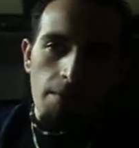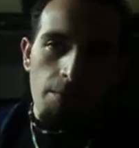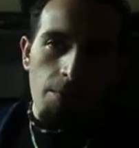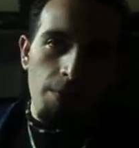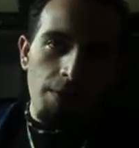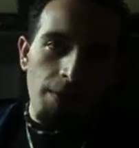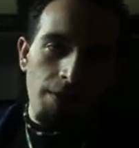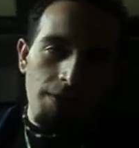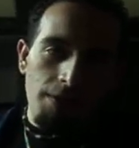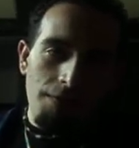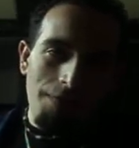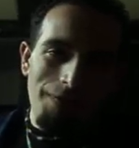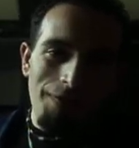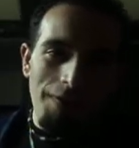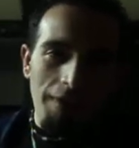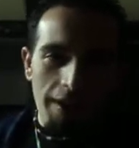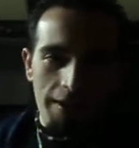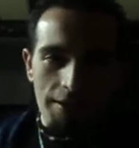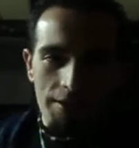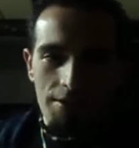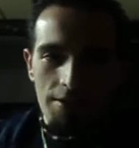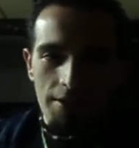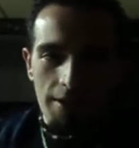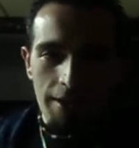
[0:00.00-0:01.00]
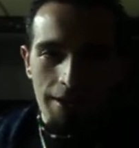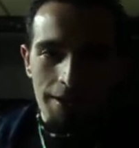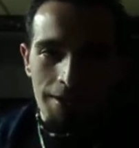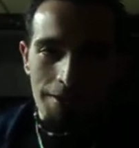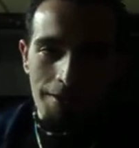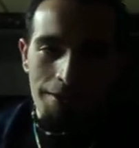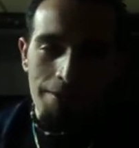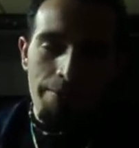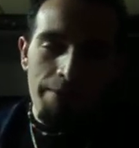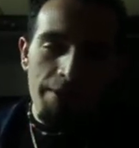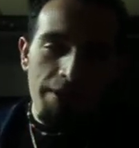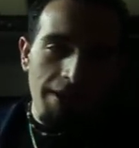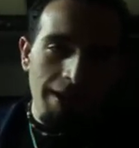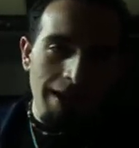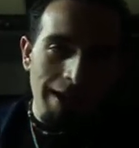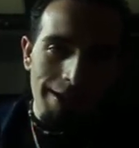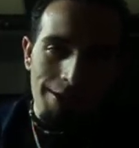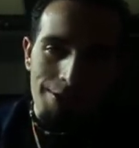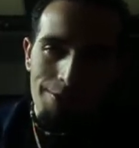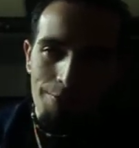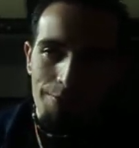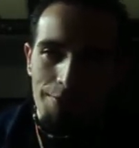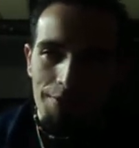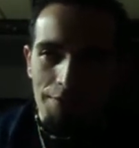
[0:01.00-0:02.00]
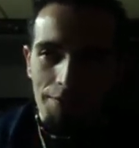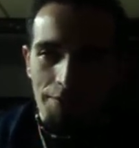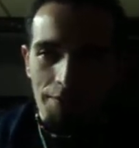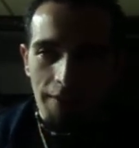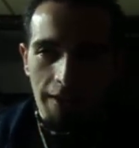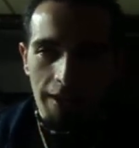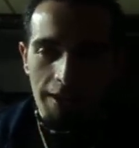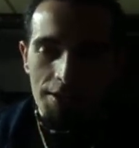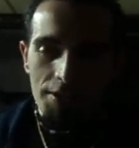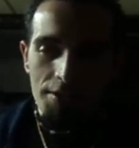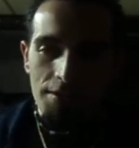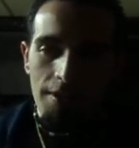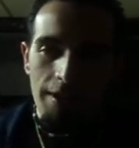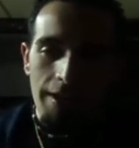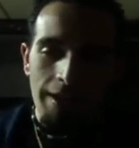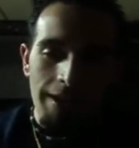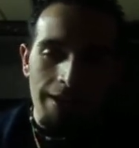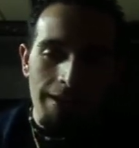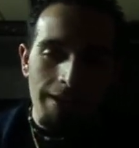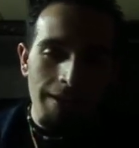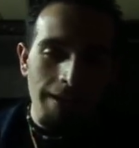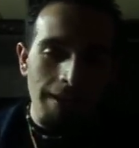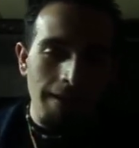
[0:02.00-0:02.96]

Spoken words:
with the flashlight and communication with the flashlight.